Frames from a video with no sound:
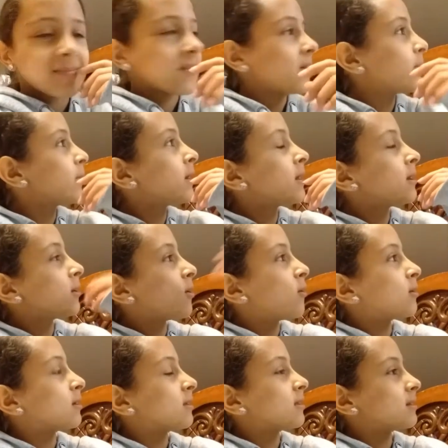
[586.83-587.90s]
Are we going to
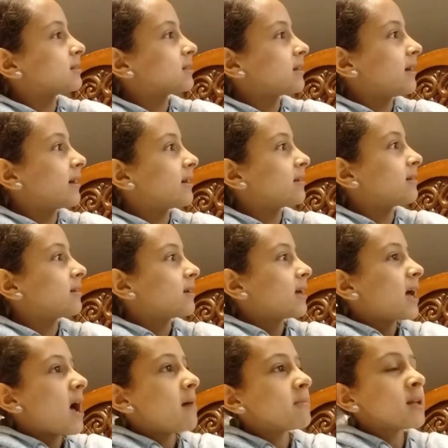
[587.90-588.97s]
go to this again?
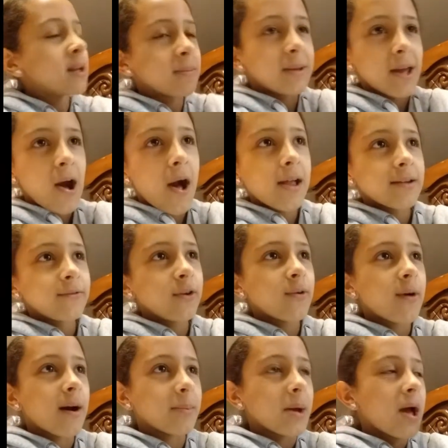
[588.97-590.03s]
I'm going to beat all of
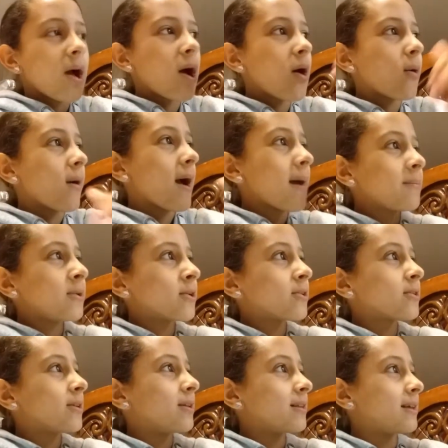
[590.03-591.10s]
you up. Oh, I'm
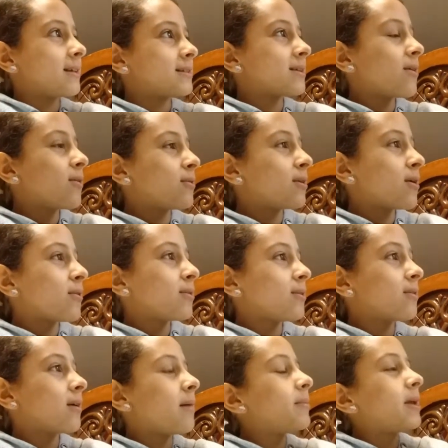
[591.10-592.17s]
Hercules. Oh,
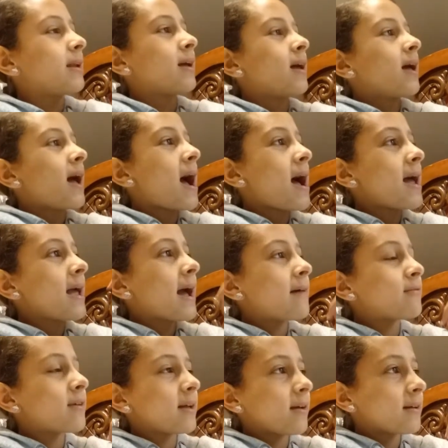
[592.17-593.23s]
no. I
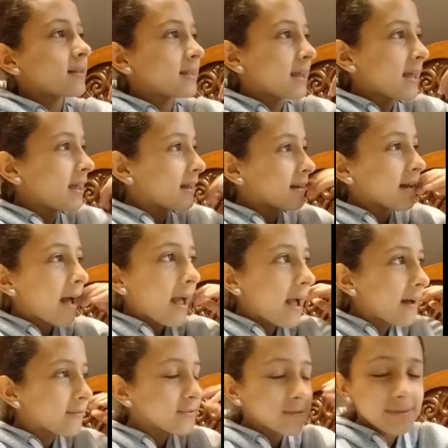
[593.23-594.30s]

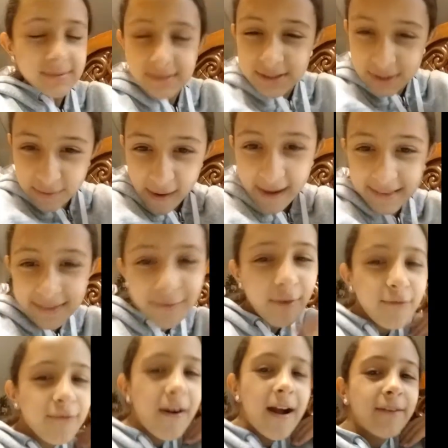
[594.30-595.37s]
have strength of
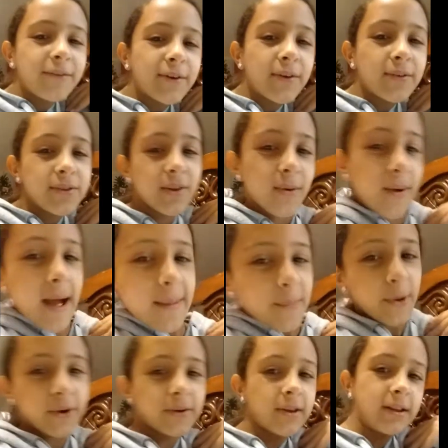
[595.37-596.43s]
a 5-year-old. No, I'm
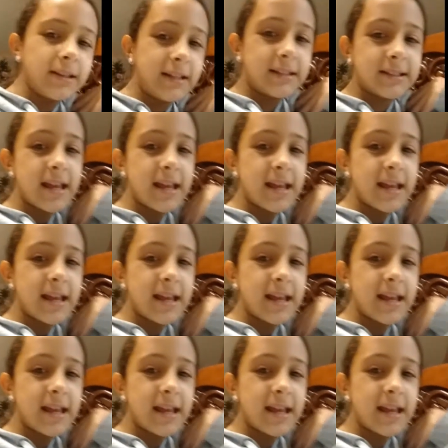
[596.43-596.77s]
Hercules.